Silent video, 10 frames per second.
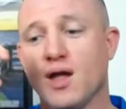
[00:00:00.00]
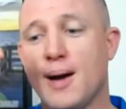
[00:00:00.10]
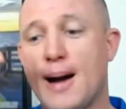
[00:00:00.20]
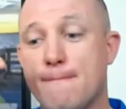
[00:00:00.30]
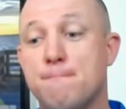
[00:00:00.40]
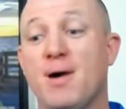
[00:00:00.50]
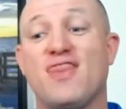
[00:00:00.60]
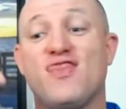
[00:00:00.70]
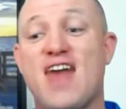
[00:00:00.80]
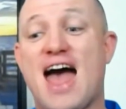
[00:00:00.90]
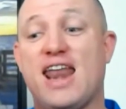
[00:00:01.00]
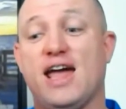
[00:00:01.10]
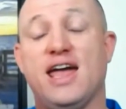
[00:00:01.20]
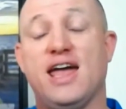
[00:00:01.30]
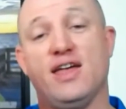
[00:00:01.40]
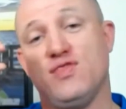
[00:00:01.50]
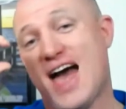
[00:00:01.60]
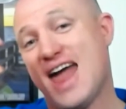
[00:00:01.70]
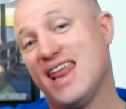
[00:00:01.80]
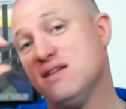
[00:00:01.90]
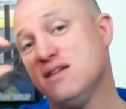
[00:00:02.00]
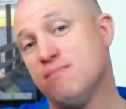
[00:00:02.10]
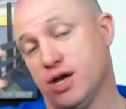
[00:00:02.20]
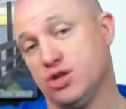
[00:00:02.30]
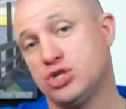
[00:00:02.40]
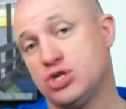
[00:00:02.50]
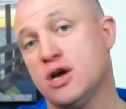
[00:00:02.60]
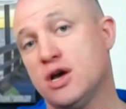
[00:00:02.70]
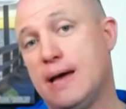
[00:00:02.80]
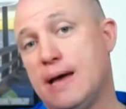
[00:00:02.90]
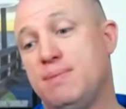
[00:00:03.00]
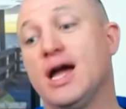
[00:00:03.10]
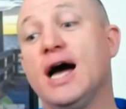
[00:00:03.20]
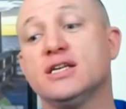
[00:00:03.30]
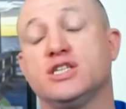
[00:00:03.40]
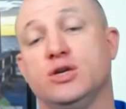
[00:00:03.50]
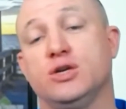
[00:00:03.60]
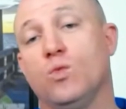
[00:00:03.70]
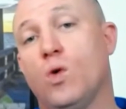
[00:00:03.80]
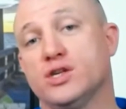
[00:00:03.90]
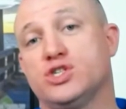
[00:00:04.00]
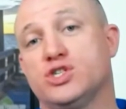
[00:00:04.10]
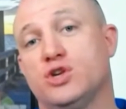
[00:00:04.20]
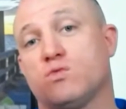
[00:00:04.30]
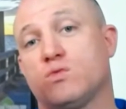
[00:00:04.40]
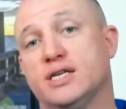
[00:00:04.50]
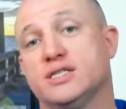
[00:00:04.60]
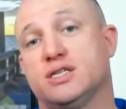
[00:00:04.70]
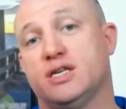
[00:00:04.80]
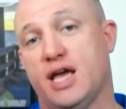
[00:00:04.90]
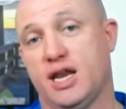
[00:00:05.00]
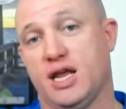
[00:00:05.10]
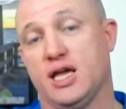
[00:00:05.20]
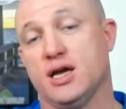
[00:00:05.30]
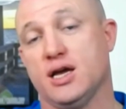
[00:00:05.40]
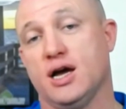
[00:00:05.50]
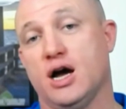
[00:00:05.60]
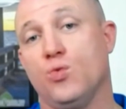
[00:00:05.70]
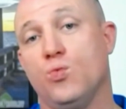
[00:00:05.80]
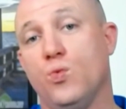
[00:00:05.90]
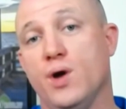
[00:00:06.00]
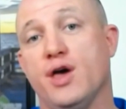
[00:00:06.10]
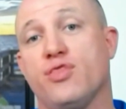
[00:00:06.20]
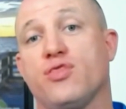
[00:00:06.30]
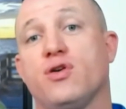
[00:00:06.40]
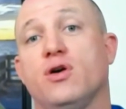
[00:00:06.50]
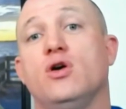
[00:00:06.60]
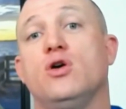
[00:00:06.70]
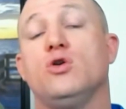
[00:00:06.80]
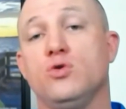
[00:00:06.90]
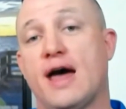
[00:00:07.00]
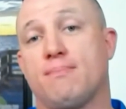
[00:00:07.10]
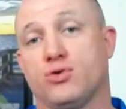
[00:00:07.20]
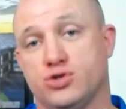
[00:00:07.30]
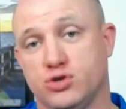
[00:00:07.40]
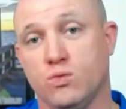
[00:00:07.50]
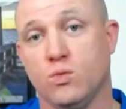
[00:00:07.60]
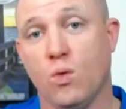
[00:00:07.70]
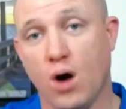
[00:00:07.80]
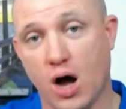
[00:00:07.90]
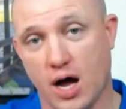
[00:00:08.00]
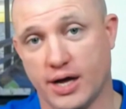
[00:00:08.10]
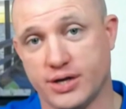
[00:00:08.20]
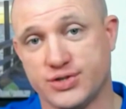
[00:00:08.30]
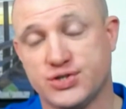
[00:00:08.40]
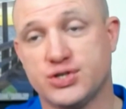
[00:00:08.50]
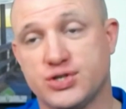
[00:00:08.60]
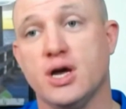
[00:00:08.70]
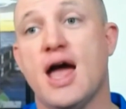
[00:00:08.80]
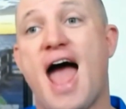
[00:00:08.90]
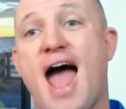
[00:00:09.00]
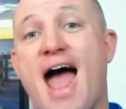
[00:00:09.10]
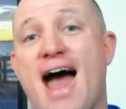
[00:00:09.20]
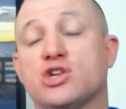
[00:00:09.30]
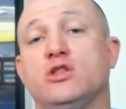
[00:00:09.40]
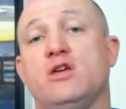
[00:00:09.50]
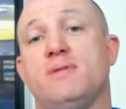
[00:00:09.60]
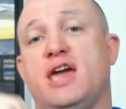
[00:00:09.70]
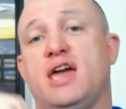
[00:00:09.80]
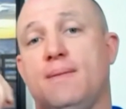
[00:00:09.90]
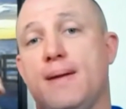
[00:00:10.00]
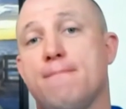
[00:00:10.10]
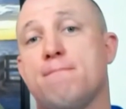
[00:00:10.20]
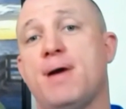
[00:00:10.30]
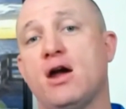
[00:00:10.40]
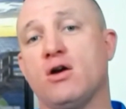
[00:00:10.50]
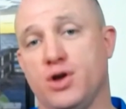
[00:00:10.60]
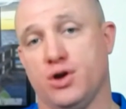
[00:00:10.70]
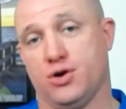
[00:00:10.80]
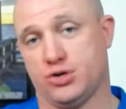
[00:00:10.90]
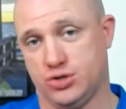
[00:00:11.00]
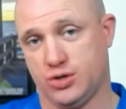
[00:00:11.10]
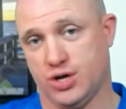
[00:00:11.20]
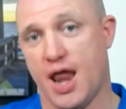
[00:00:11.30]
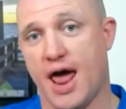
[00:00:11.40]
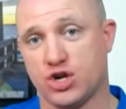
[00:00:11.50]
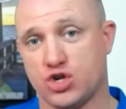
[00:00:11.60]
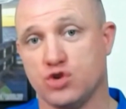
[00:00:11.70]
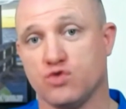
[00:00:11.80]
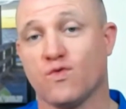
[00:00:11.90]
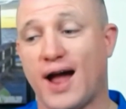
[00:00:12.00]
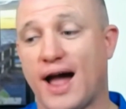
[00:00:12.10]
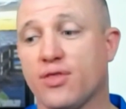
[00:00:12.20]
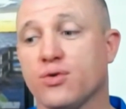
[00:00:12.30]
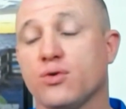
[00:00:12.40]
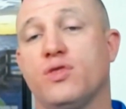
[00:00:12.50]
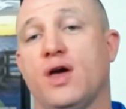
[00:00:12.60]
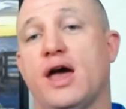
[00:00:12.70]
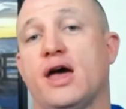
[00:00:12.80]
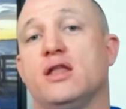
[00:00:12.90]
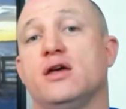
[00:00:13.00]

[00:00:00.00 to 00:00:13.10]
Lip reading: But that image, because it wasn't resonating with who that person was, actually became a barrier to connection rather than